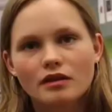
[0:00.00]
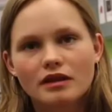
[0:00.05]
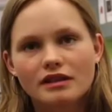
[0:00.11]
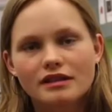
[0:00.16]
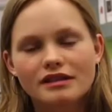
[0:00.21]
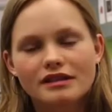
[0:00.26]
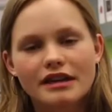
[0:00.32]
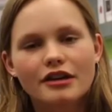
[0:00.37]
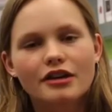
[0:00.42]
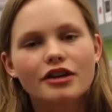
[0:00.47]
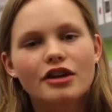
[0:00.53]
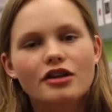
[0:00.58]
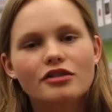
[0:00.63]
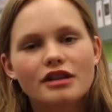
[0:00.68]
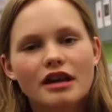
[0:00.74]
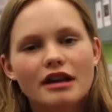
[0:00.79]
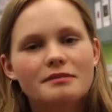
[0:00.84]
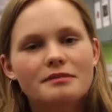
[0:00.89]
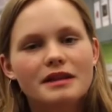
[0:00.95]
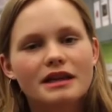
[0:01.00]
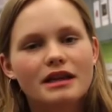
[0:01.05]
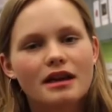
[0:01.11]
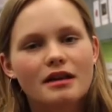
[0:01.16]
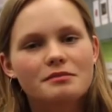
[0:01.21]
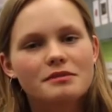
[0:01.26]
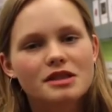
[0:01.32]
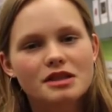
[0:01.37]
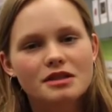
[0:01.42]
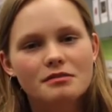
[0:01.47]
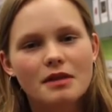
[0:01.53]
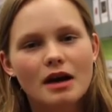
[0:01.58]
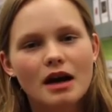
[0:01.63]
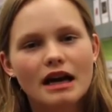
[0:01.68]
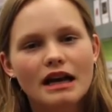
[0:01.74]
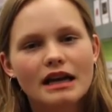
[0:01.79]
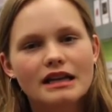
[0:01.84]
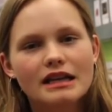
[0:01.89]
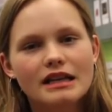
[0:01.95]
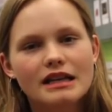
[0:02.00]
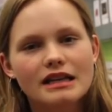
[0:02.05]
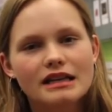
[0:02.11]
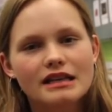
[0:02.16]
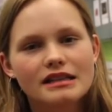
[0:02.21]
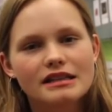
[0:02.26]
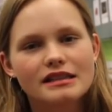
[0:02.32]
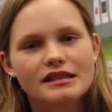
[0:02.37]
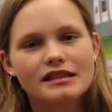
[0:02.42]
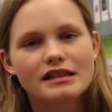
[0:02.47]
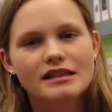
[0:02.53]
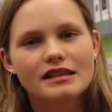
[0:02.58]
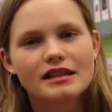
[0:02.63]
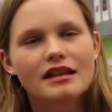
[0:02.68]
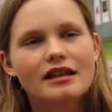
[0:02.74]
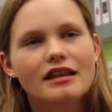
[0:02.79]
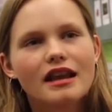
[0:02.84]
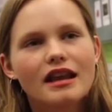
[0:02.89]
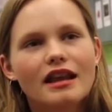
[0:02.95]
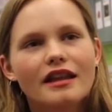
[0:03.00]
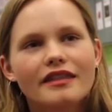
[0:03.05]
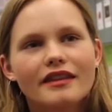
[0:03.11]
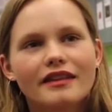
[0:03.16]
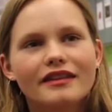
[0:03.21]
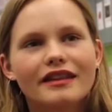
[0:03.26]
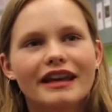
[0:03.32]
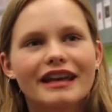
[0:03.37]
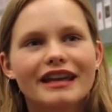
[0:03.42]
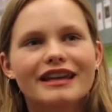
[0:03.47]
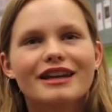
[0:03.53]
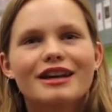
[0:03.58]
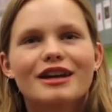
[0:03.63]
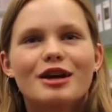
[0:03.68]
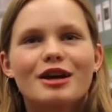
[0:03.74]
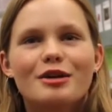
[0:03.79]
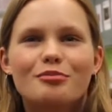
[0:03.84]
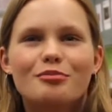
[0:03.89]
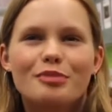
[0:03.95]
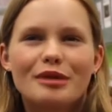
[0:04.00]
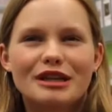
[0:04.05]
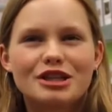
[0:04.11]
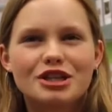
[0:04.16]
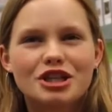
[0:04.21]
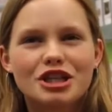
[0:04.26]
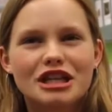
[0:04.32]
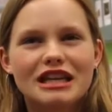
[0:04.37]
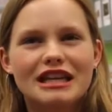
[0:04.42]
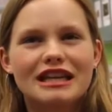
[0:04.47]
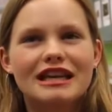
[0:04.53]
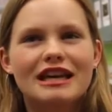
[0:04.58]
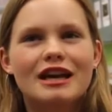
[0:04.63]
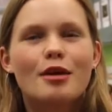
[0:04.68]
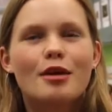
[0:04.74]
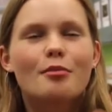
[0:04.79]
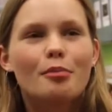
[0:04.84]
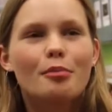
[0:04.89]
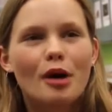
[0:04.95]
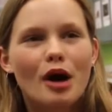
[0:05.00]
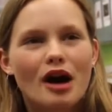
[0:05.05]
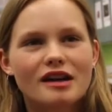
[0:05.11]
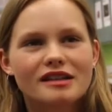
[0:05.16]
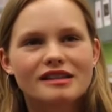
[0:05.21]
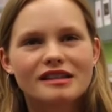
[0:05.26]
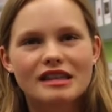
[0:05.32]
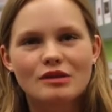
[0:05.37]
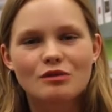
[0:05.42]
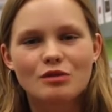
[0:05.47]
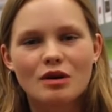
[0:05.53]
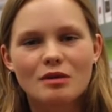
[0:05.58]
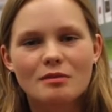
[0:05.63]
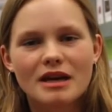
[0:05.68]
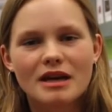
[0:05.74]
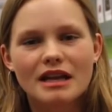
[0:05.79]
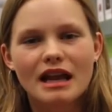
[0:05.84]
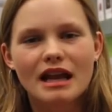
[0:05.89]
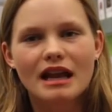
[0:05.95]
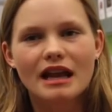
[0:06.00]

The stereotype that comes to mind is the like bitchy, bossy woman,